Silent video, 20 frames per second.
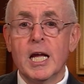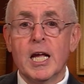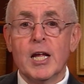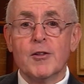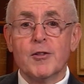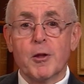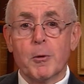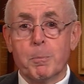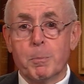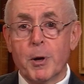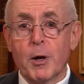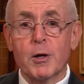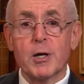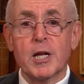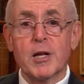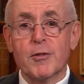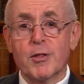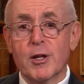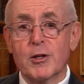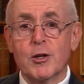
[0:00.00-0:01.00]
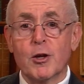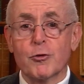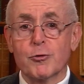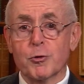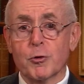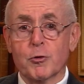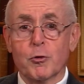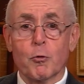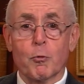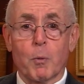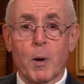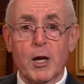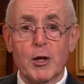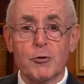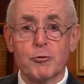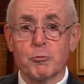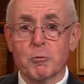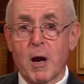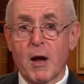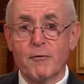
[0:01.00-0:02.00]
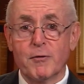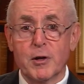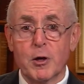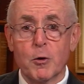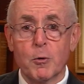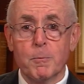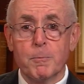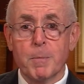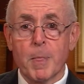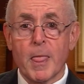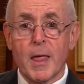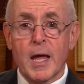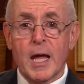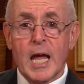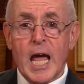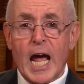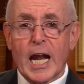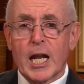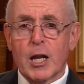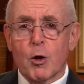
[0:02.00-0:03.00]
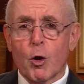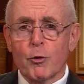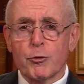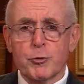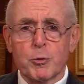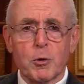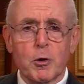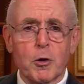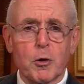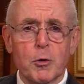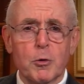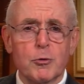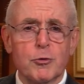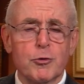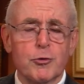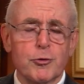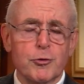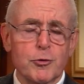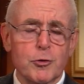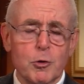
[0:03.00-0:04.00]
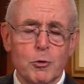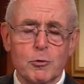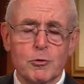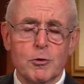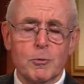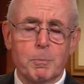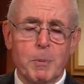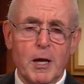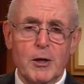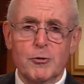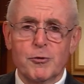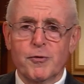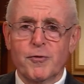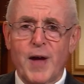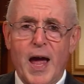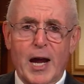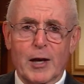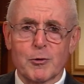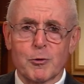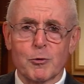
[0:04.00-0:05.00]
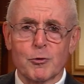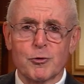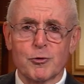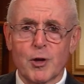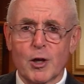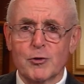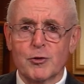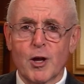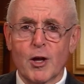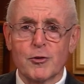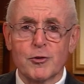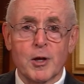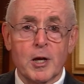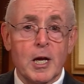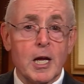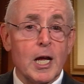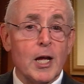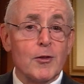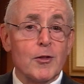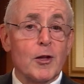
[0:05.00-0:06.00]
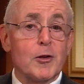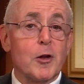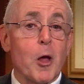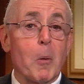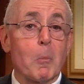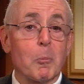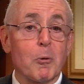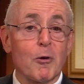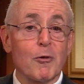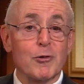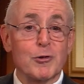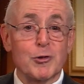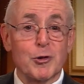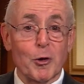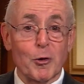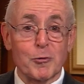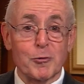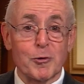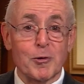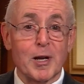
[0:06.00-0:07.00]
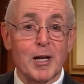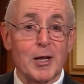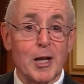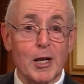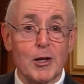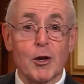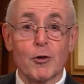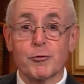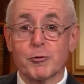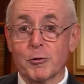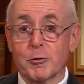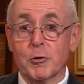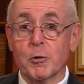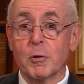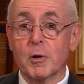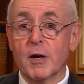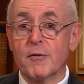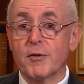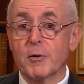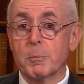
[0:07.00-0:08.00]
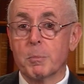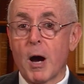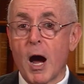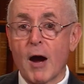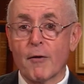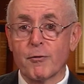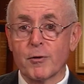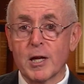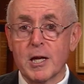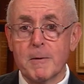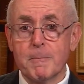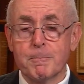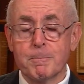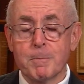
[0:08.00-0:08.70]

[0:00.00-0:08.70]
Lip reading: the ability of the district to raise revenue, and it also includes student-based factors such as the number of children in the district who live in poverty,